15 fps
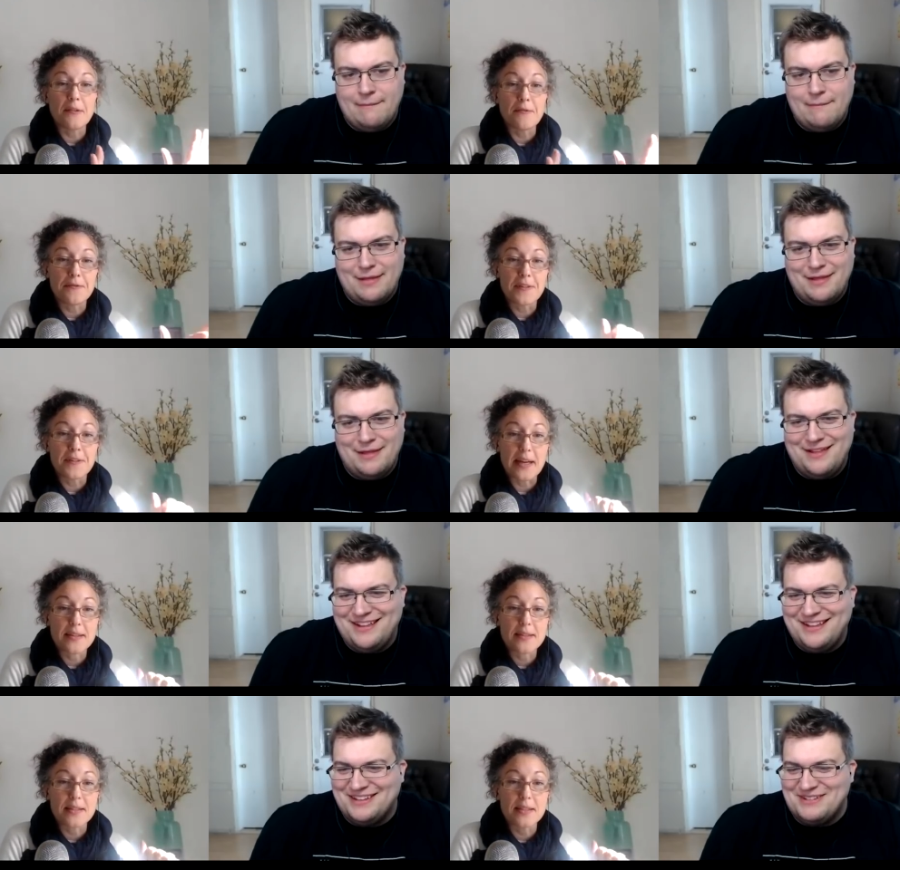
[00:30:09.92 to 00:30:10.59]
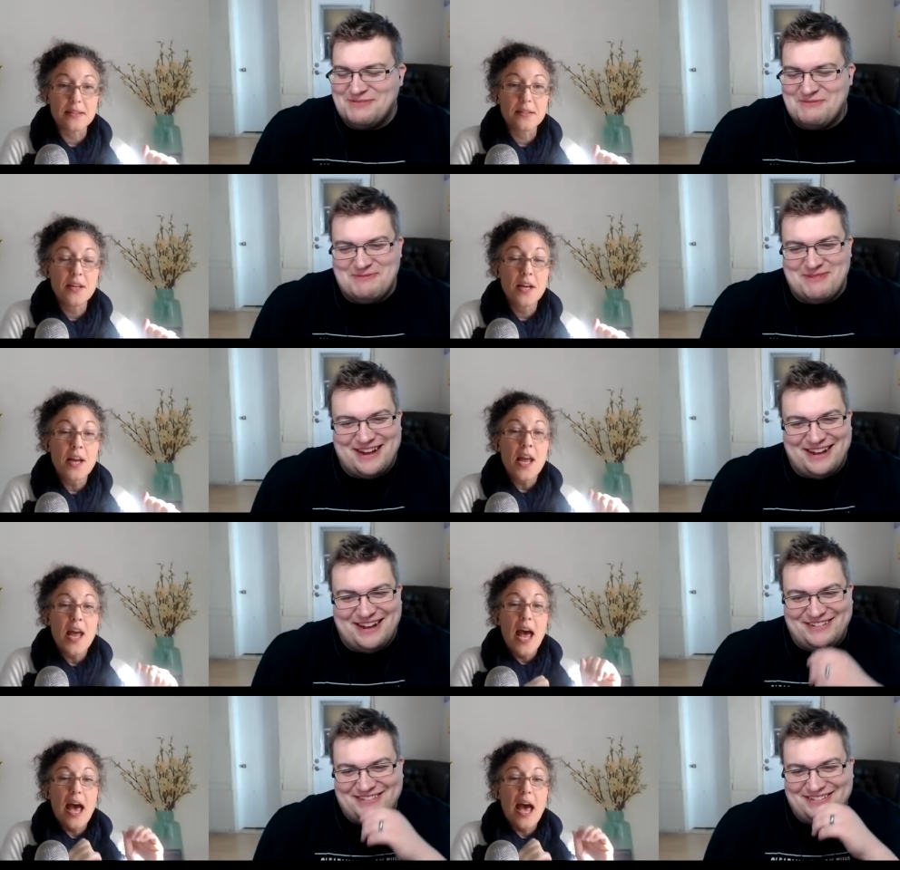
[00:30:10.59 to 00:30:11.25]
Speaker 1: flaxen,
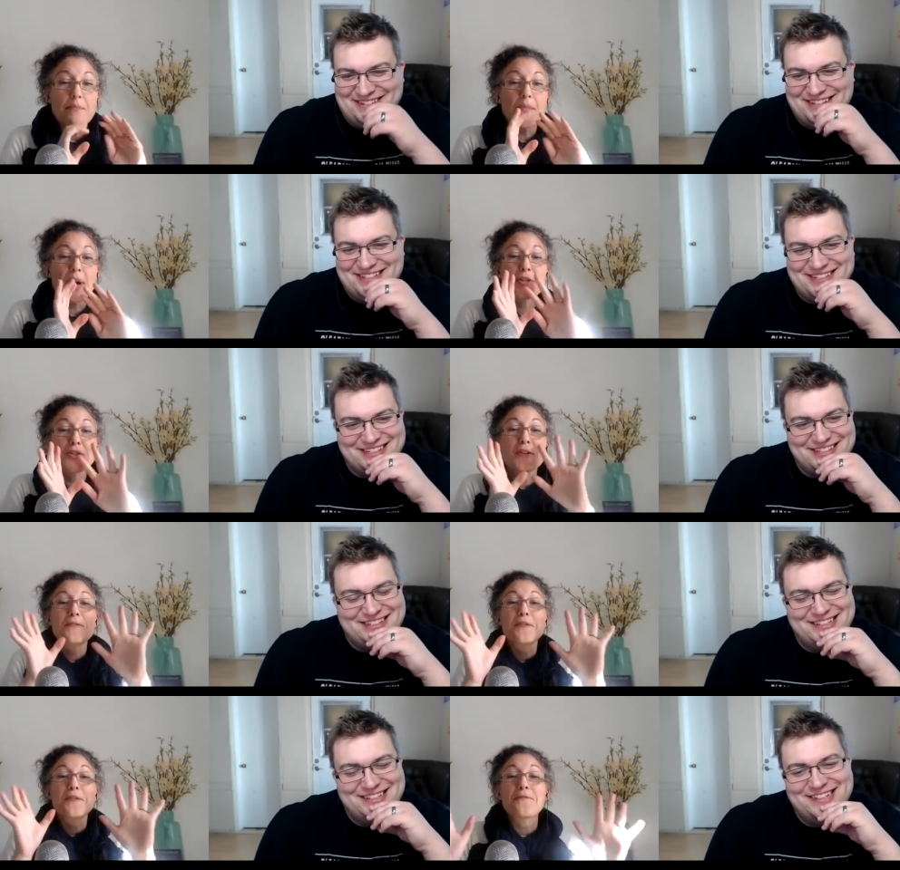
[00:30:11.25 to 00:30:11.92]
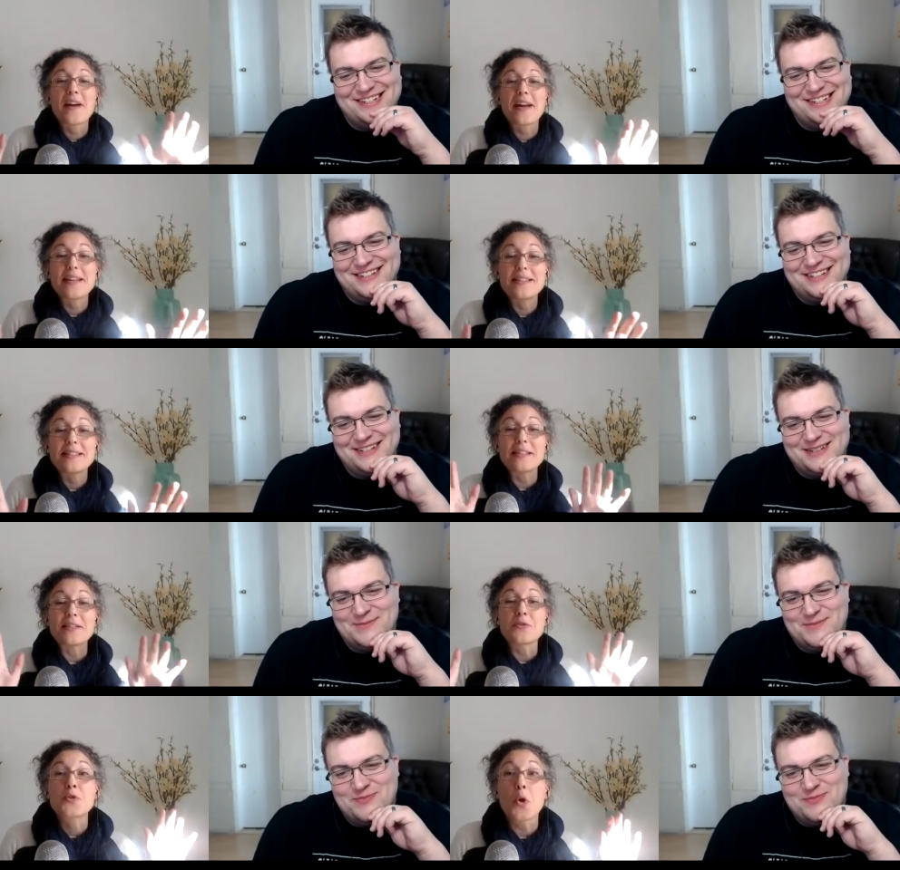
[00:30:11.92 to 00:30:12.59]
wow. and much of the face
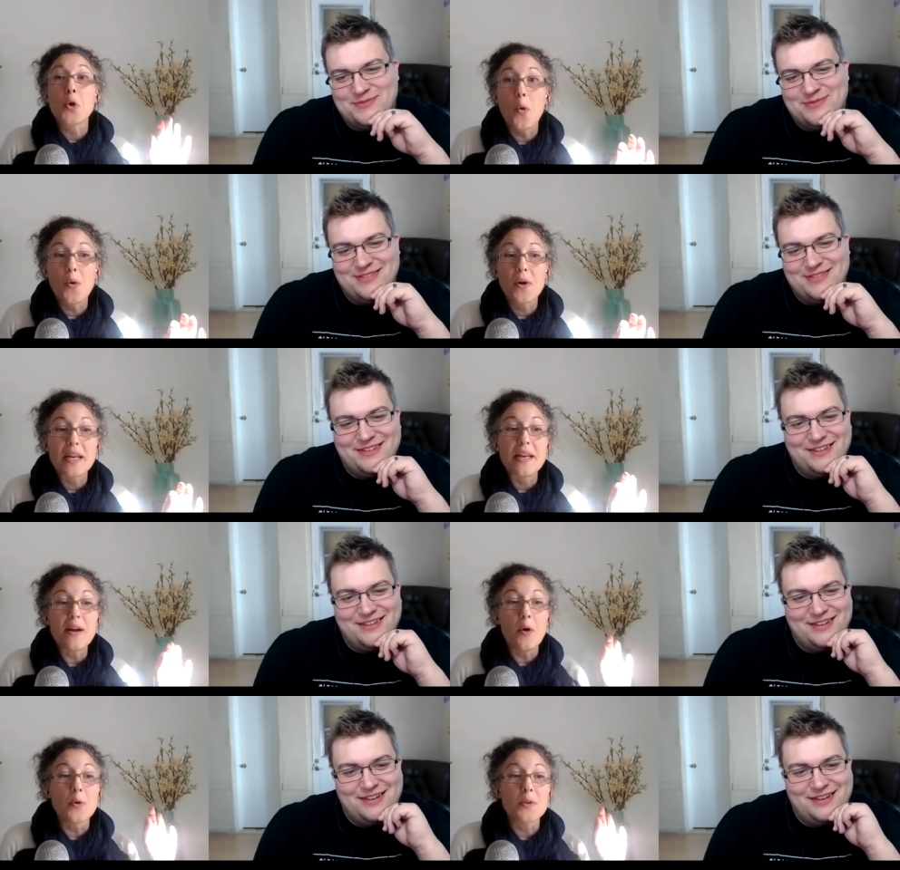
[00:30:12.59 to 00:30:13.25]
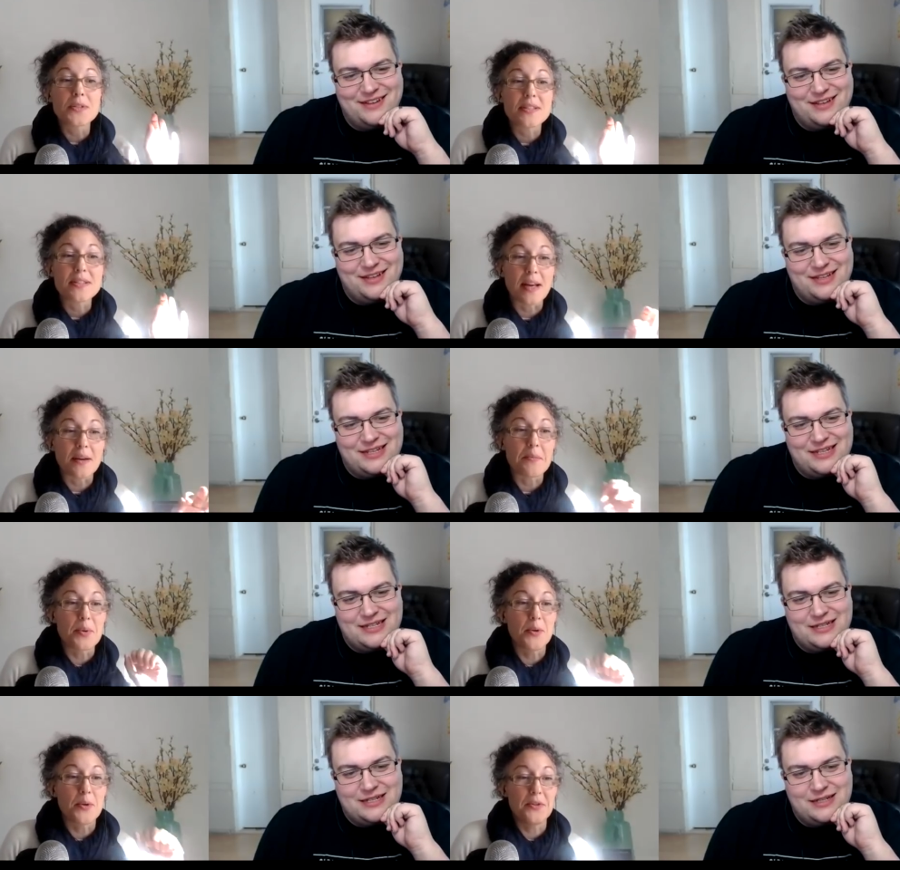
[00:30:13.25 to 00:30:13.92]
is tawny or
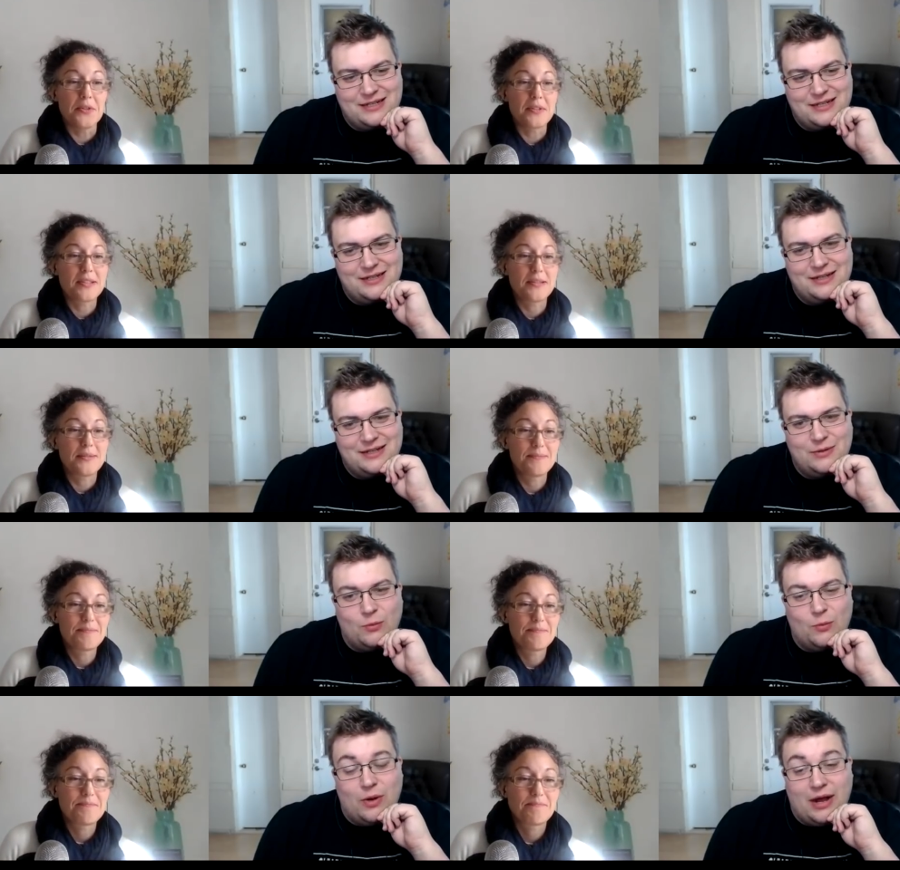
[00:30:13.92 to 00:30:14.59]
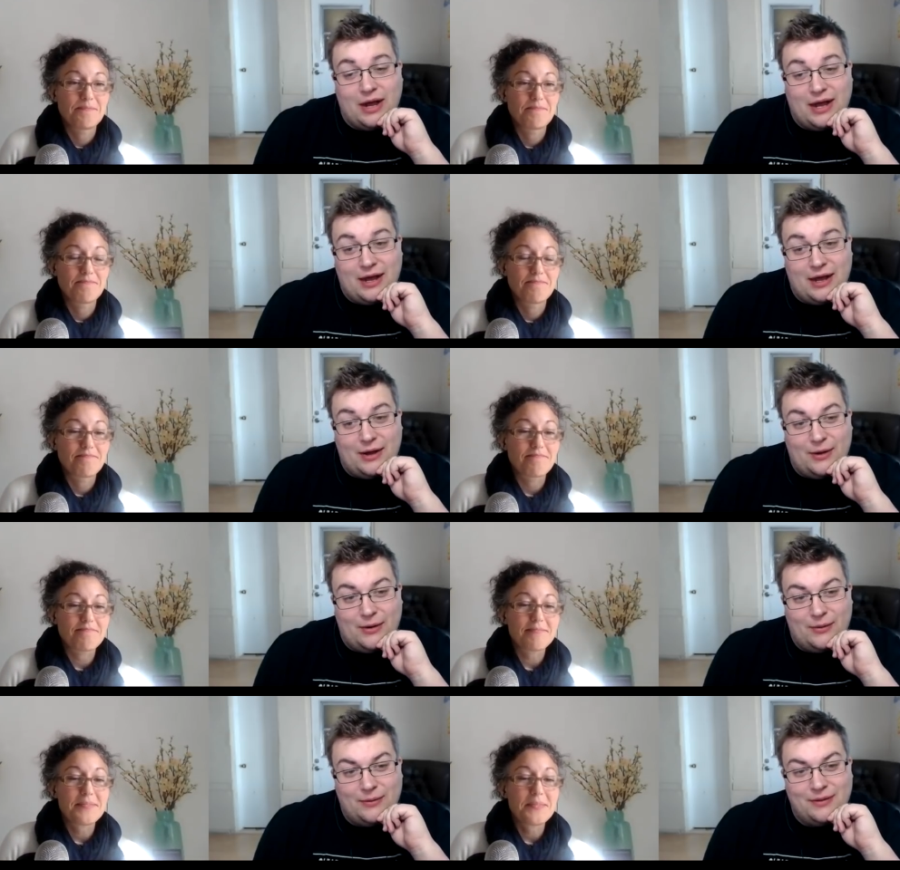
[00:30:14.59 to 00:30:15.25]
sunburnt.
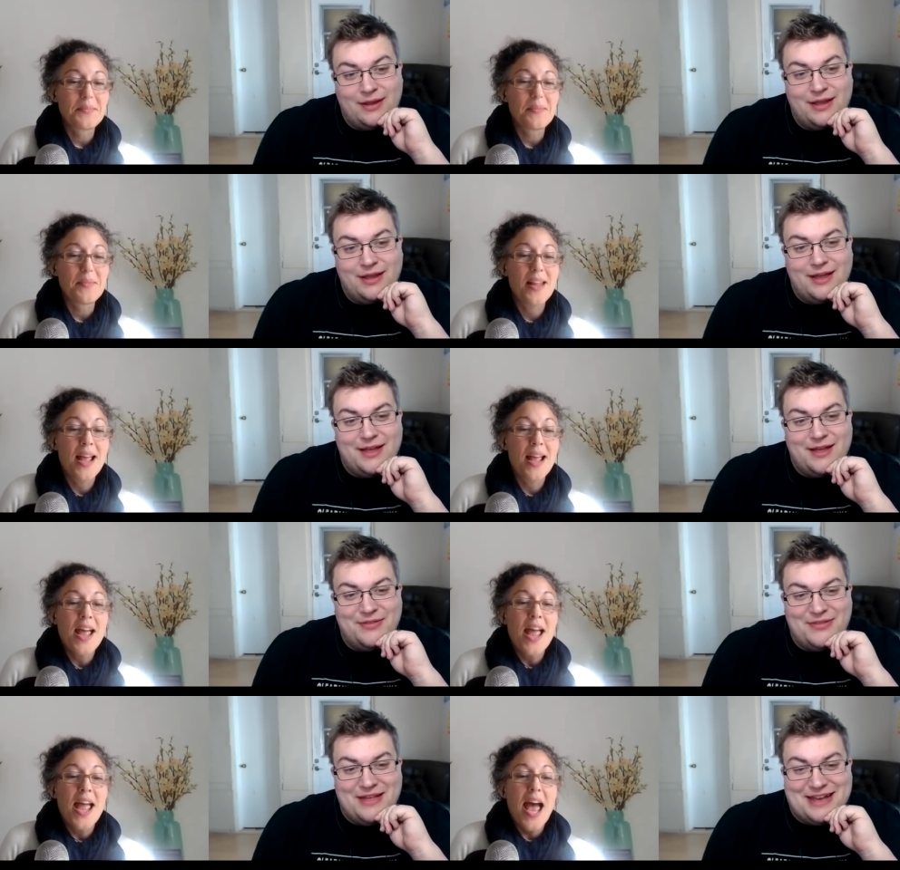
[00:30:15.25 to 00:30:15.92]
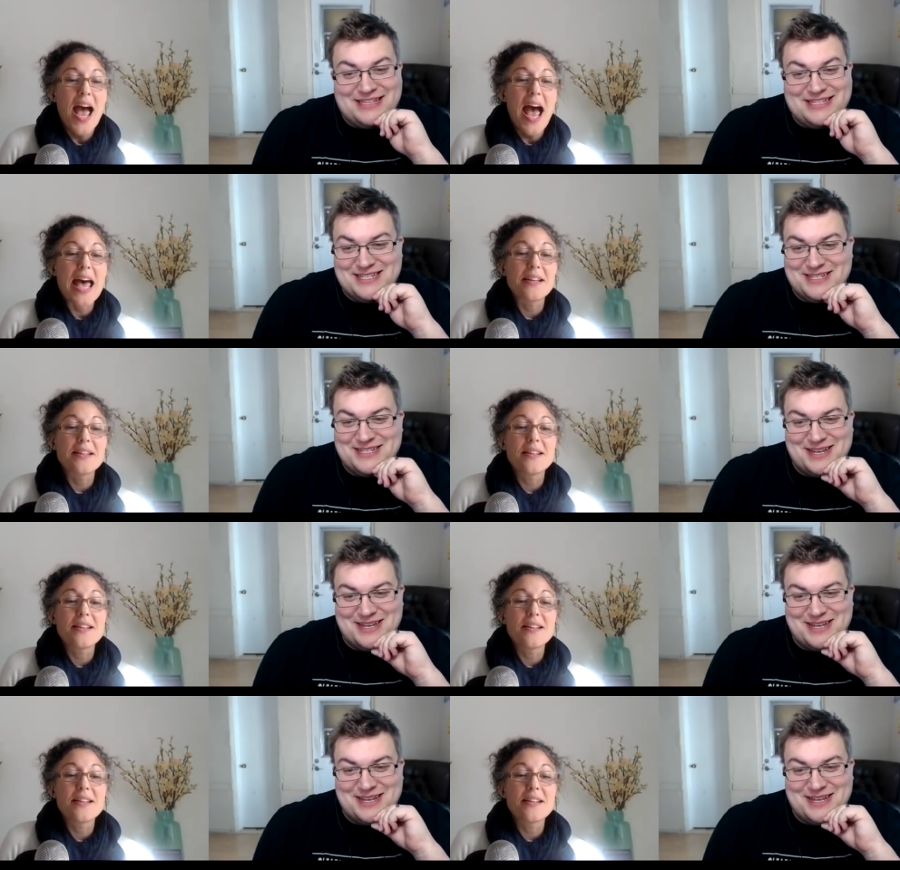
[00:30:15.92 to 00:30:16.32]
Wow.
Speaker 2: That's